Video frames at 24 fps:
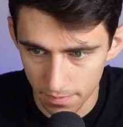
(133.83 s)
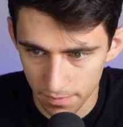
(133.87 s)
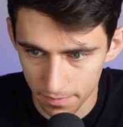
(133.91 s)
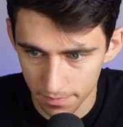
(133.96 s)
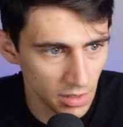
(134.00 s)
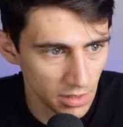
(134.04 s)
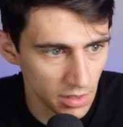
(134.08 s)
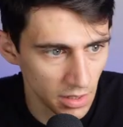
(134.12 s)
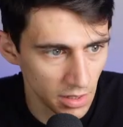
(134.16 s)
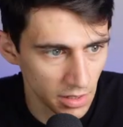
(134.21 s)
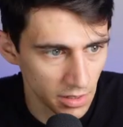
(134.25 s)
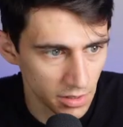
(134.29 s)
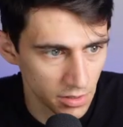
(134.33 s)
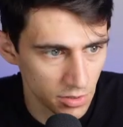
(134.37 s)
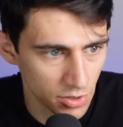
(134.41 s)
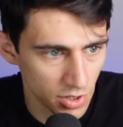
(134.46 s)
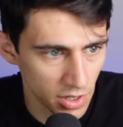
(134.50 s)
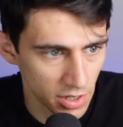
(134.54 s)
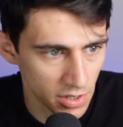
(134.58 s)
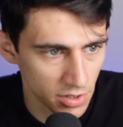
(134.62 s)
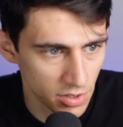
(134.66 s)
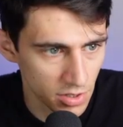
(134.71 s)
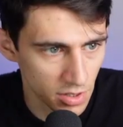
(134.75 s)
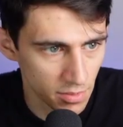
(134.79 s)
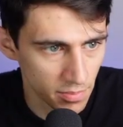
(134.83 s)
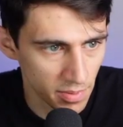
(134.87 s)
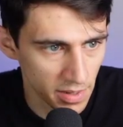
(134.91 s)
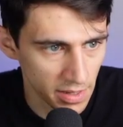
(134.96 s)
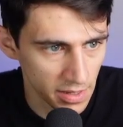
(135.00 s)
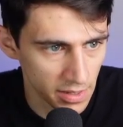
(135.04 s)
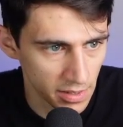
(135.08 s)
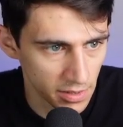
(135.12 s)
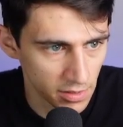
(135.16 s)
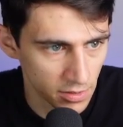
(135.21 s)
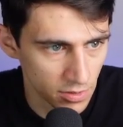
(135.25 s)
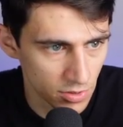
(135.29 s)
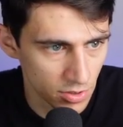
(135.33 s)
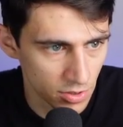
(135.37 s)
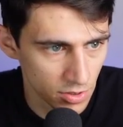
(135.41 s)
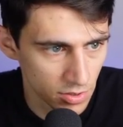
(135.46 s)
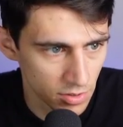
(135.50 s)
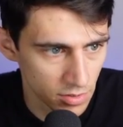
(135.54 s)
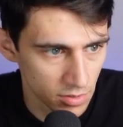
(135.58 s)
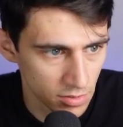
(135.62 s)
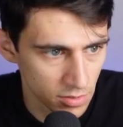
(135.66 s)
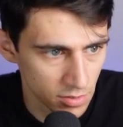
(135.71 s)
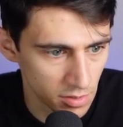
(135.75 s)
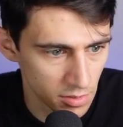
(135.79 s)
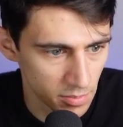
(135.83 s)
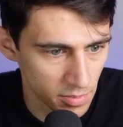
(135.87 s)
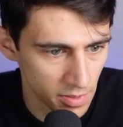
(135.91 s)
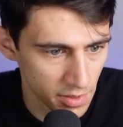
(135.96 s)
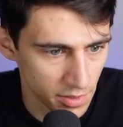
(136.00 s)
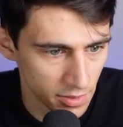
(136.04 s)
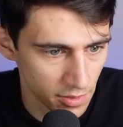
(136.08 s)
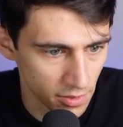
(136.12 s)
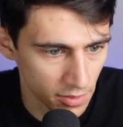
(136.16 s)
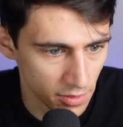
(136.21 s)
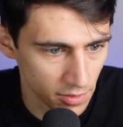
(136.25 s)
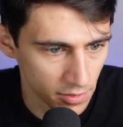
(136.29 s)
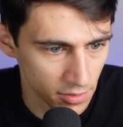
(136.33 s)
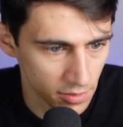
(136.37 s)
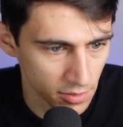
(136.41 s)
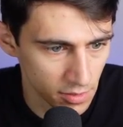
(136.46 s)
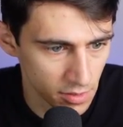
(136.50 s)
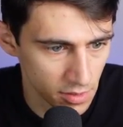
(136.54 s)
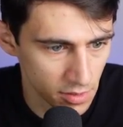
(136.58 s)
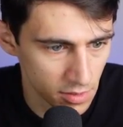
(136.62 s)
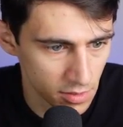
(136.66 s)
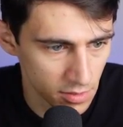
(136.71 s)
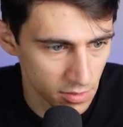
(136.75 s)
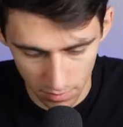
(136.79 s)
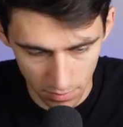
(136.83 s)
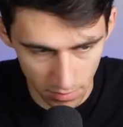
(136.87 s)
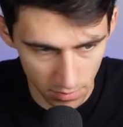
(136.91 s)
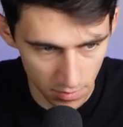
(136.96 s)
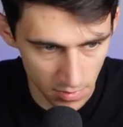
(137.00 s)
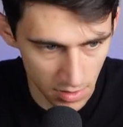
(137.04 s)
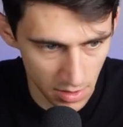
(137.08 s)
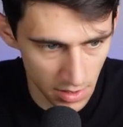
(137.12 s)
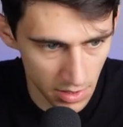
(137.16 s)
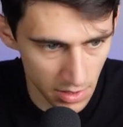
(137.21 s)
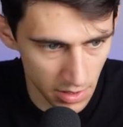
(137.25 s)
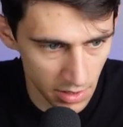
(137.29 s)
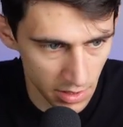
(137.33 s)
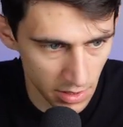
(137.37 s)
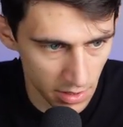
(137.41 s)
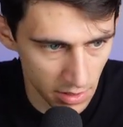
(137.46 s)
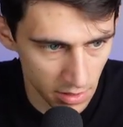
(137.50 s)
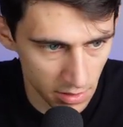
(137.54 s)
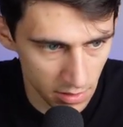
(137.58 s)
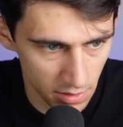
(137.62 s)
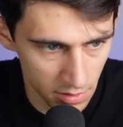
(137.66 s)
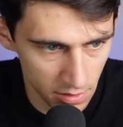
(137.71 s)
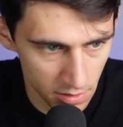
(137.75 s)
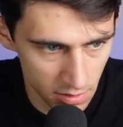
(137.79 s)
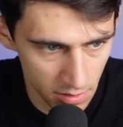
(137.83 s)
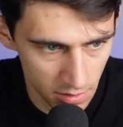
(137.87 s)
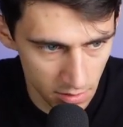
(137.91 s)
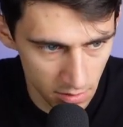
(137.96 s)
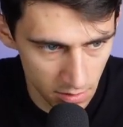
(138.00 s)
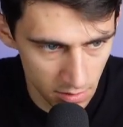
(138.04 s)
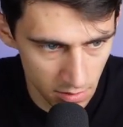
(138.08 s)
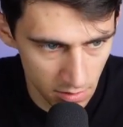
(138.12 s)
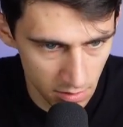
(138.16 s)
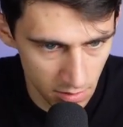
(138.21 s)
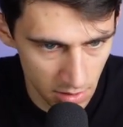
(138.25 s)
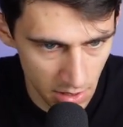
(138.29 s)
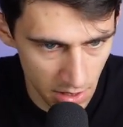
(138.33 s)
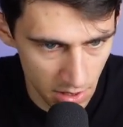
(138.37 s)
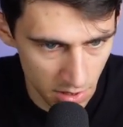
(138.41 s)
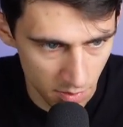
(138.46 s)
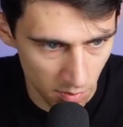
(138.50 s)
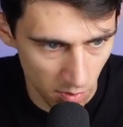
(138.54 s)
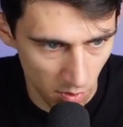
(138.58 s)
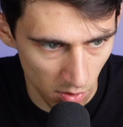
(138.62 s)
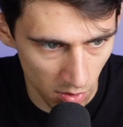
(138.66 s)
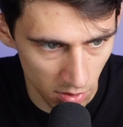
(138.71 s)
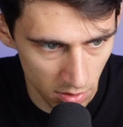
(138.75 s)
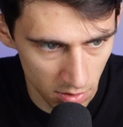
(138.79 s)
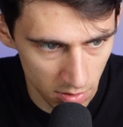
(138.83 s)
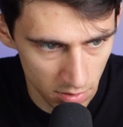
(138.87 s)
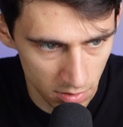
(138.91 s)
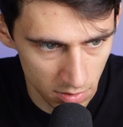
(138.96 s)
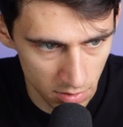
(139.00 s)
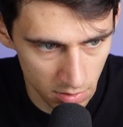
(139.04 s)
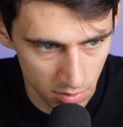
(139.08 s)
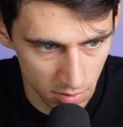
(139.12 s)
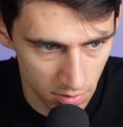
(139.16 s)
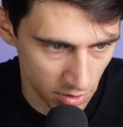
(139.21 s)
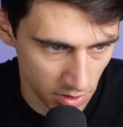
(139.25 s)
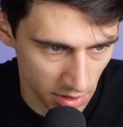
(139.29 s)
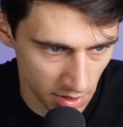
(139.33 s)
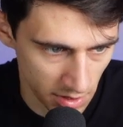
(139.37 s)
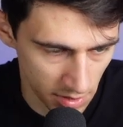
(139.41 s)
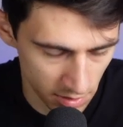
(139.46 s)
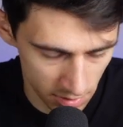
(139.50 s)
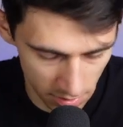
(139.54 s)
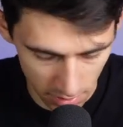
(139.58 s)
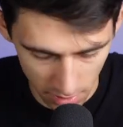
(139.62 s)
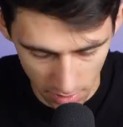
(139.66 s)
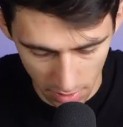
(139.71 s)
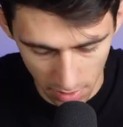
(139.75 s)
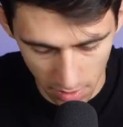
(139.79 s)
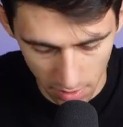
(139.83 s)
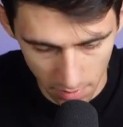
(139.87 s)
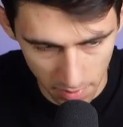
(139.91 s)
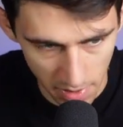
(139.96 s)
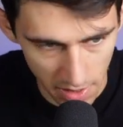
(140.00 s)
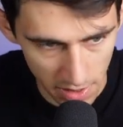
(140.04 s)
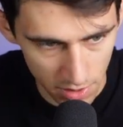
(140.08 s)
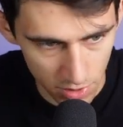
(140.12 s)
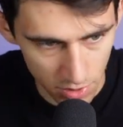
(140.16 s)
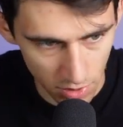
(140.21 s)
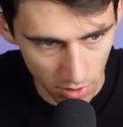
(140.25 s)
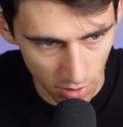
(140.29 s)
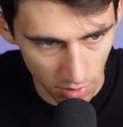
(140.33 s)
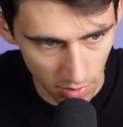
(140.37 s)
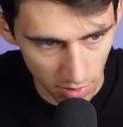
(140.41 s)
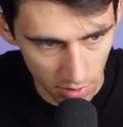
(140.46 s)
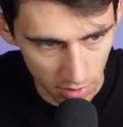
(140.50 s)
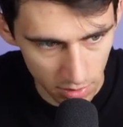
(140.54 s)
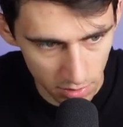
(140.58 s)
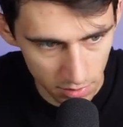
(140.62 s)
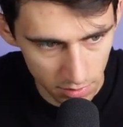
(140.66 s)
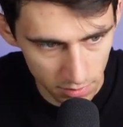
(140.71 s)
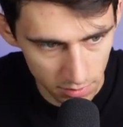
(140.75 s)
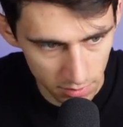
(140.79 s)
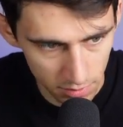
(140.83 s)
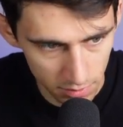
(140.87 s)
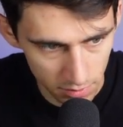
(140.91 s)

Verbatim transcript: And then I could change the page to be called my dashboard change the page URL.